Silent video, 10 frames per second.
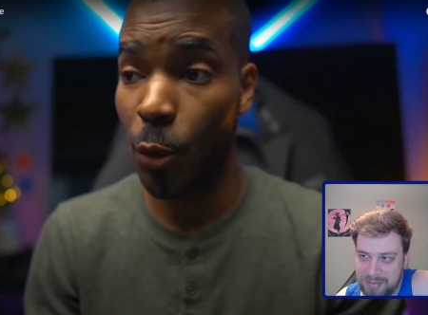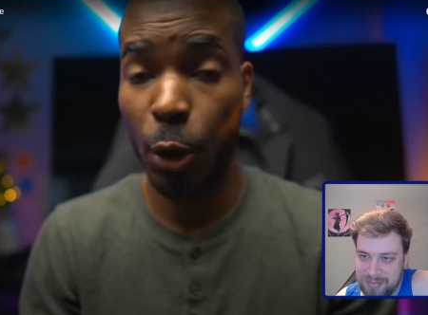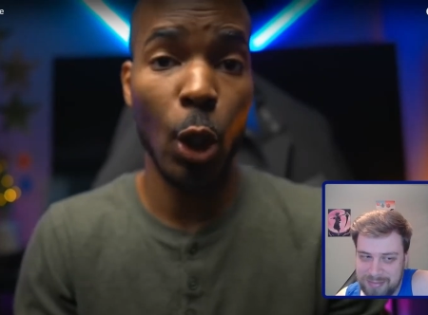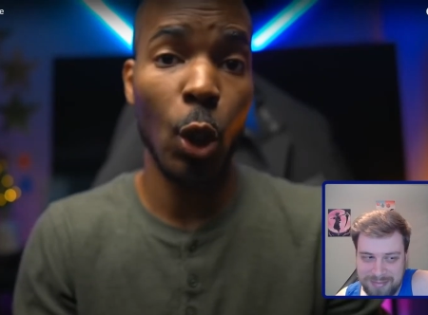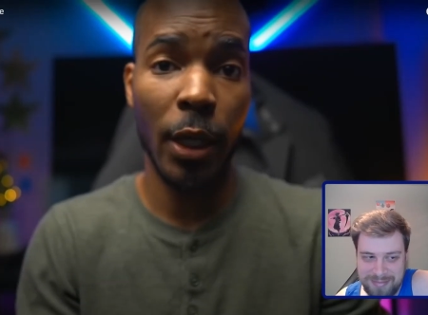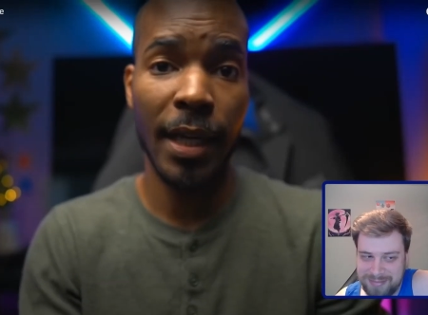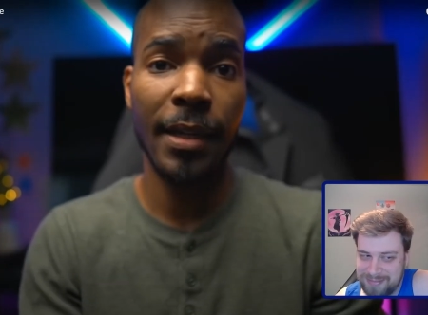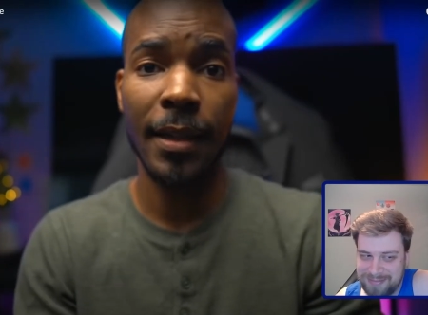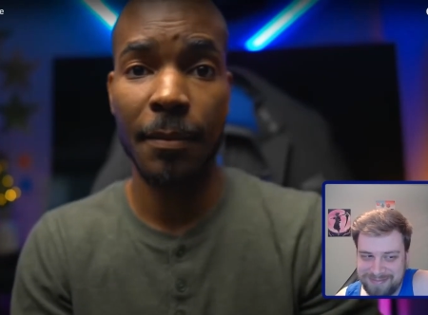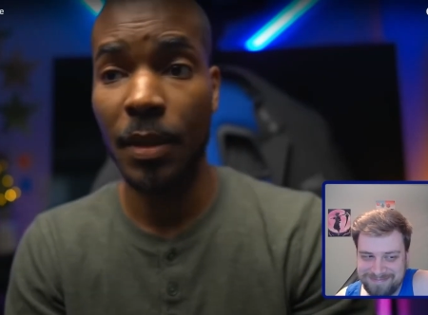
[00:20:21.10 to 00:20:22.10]
Speaker 1: well, you're going to look
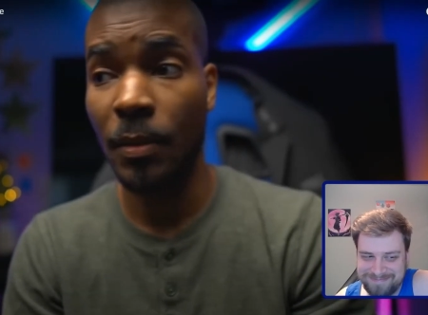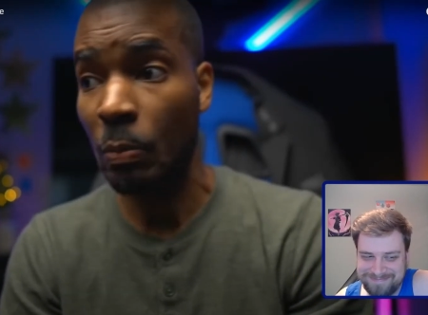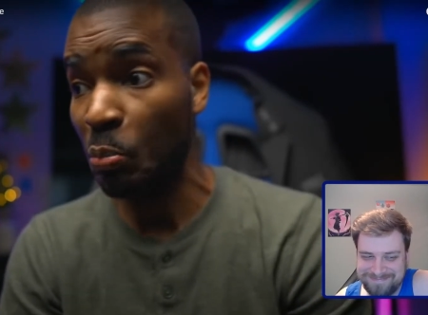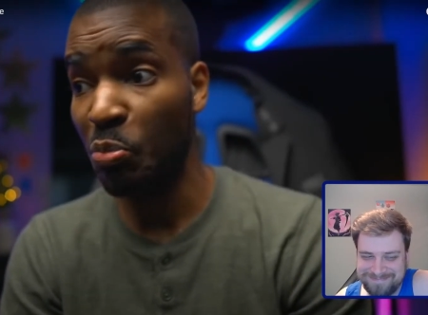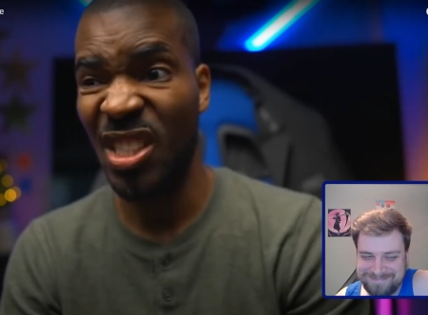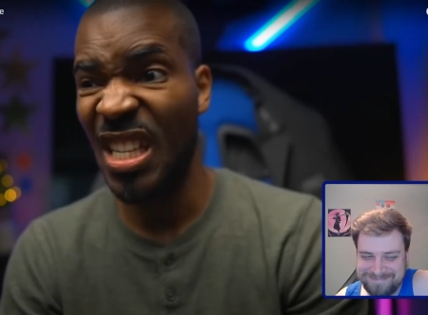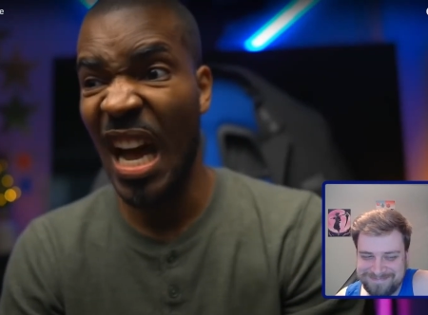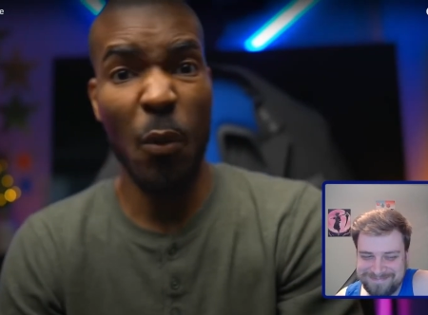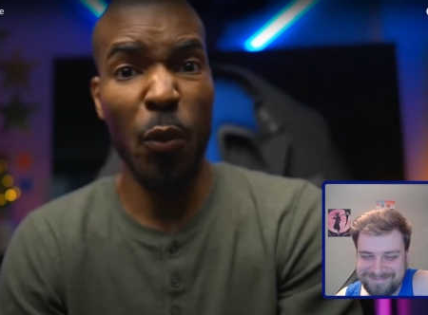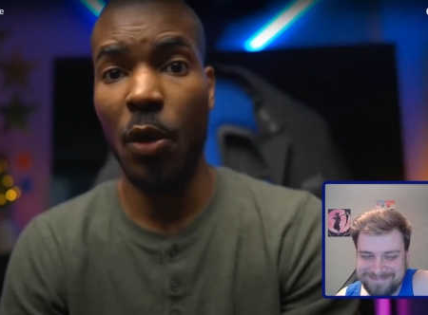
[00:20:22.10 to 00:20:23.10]
into them. It's
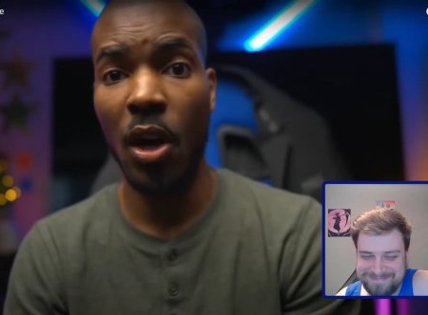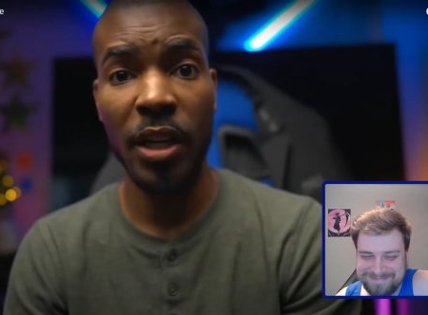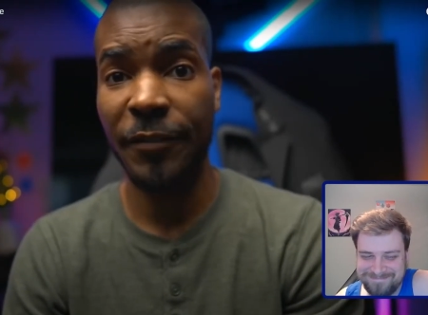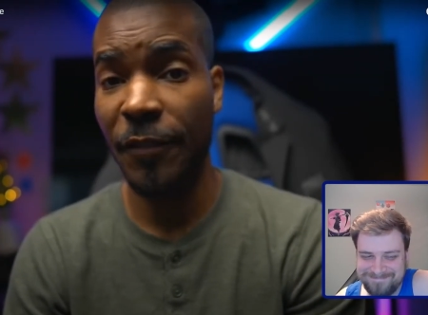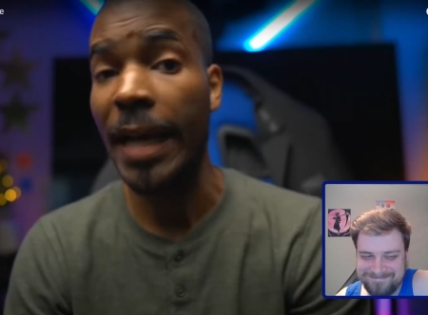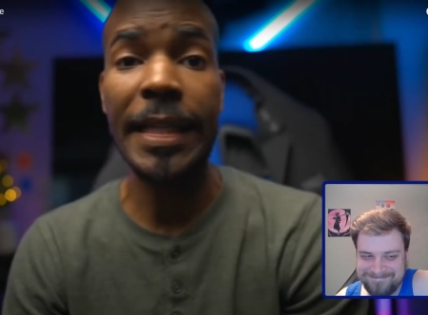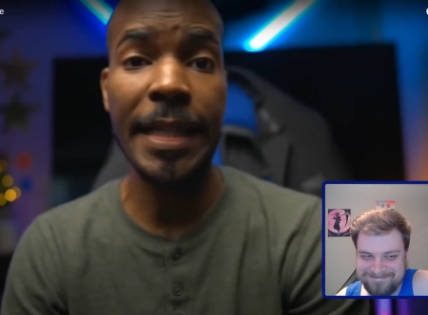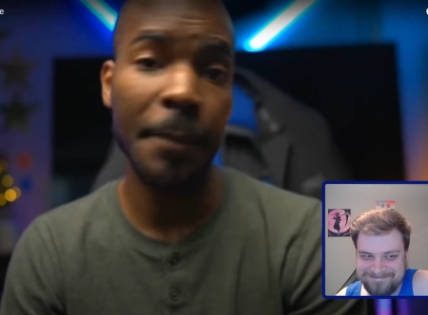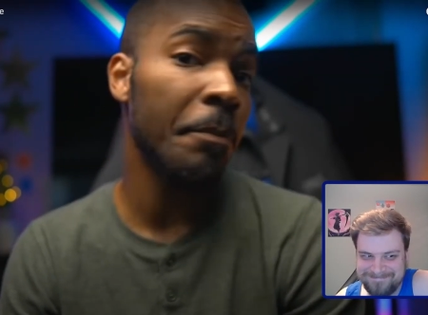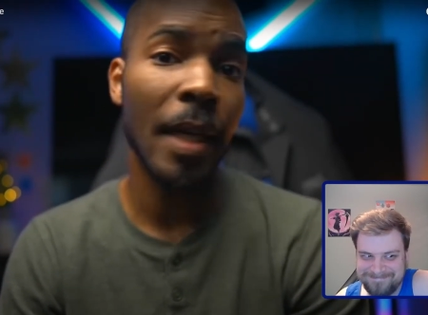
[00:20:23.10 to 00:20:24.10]
not real hard to find
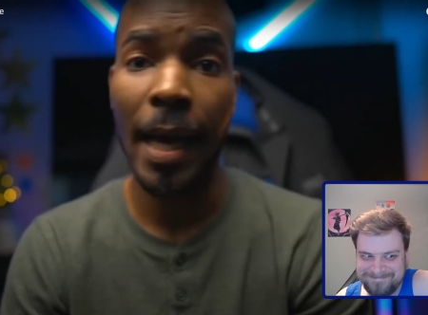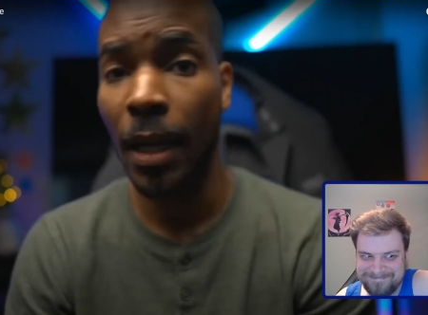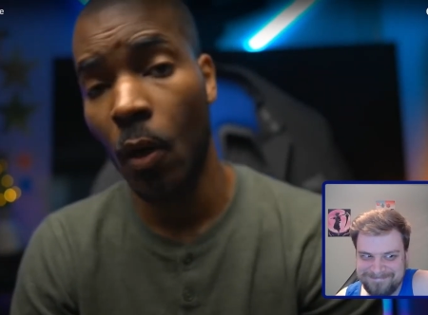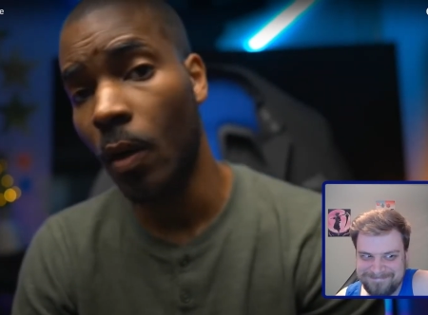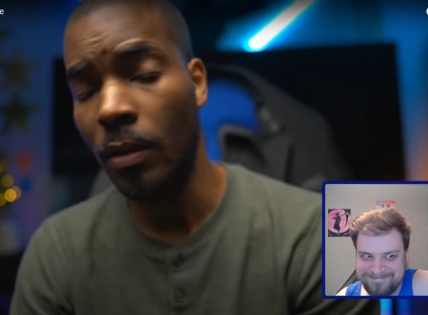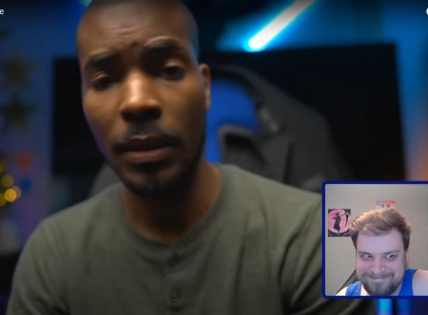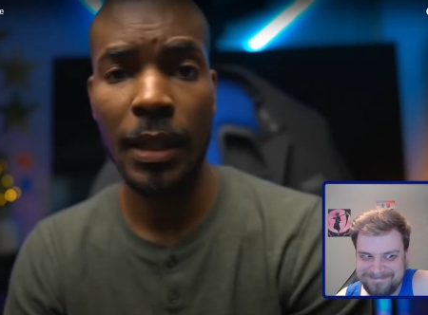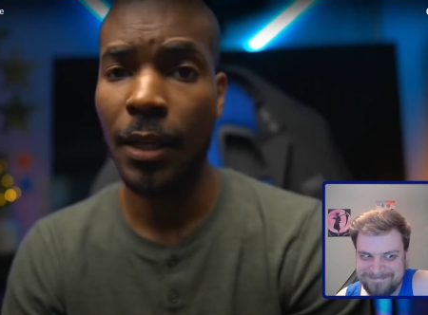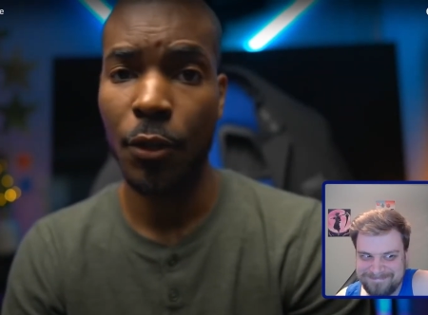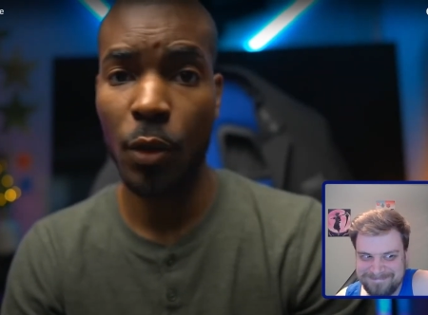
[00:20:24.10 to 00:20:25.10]
him at all.
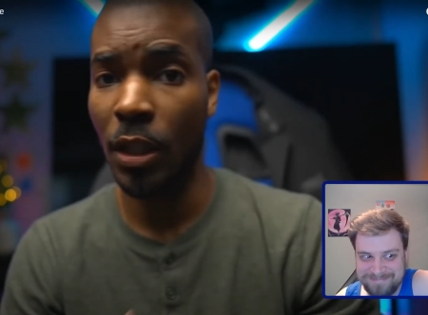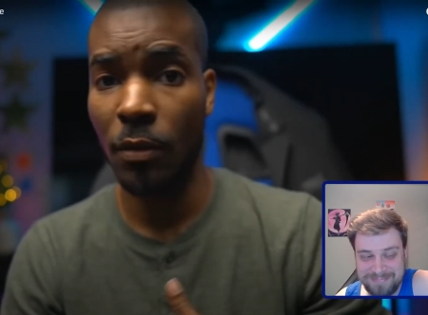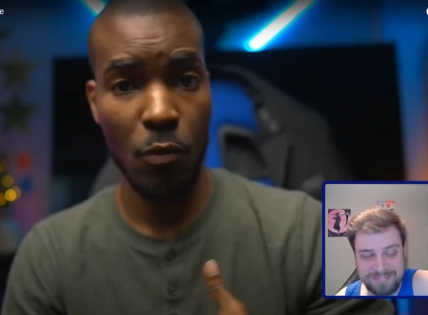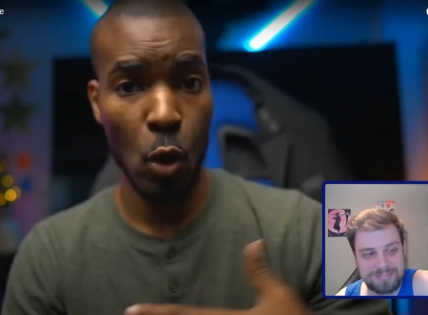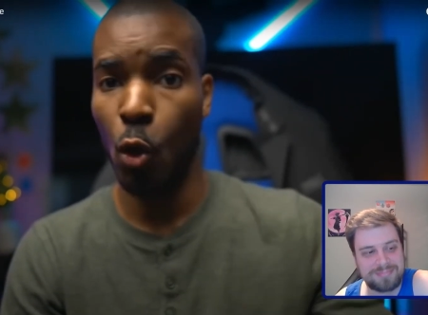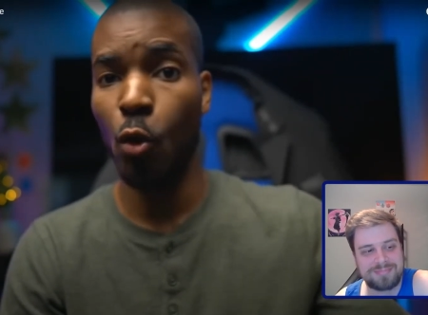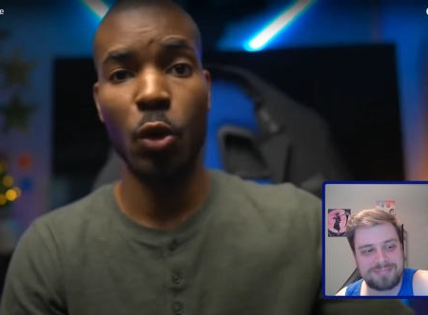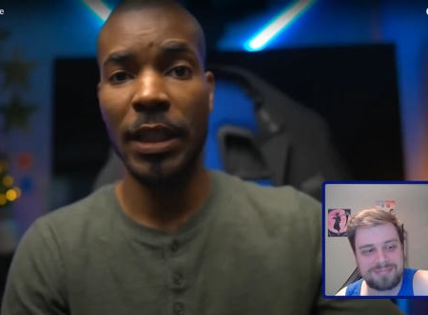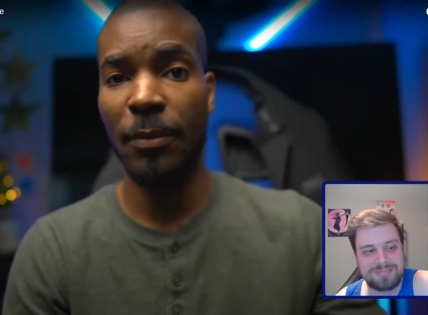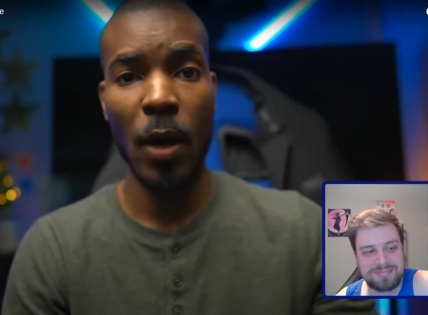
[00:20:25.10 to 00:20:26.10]
You can
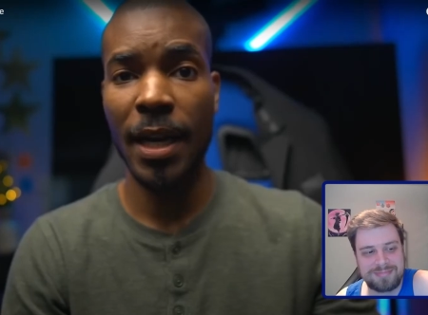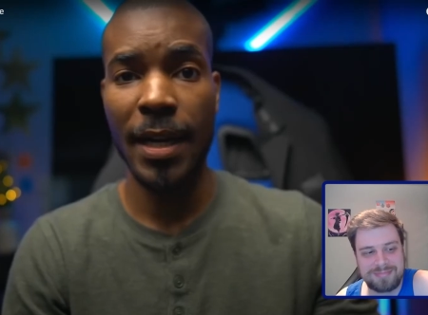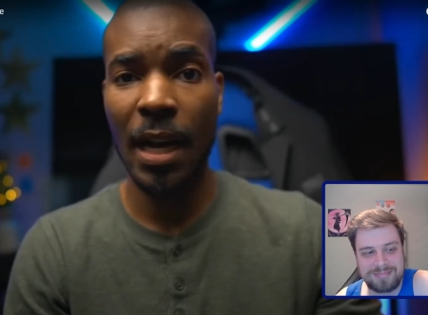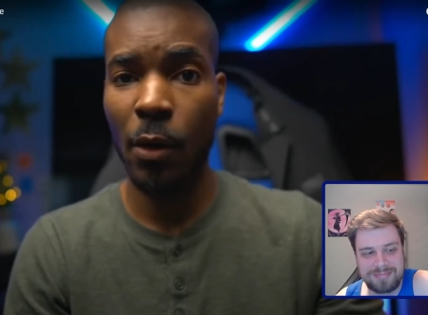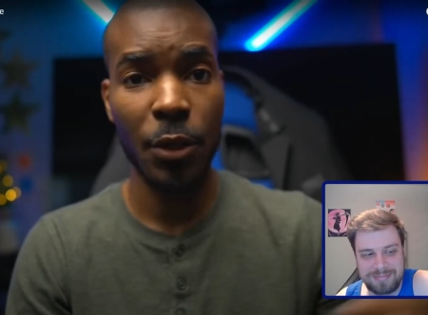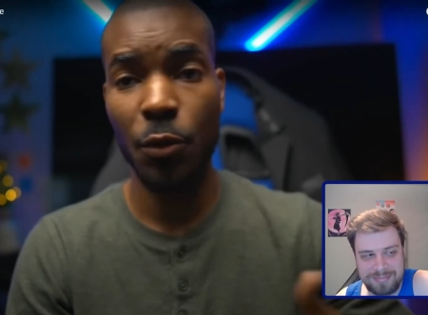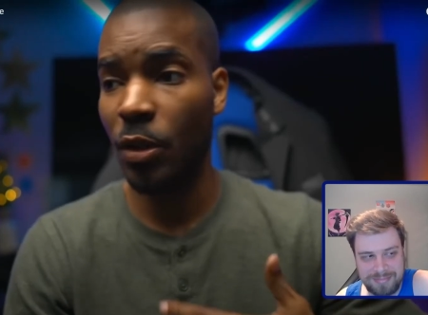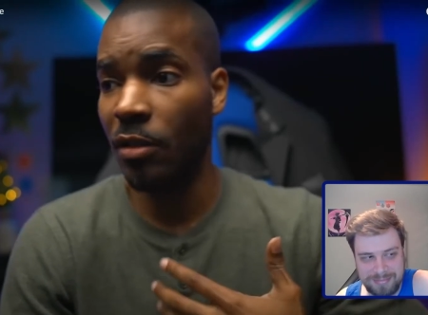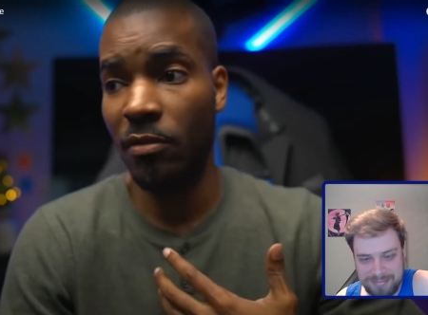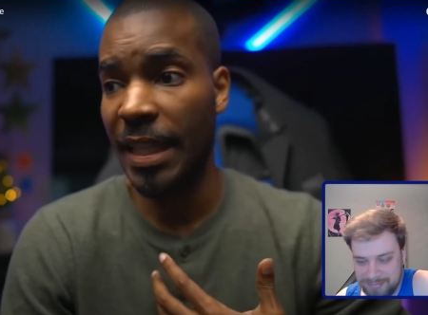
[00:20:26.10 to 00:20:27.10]
Google him right now and you can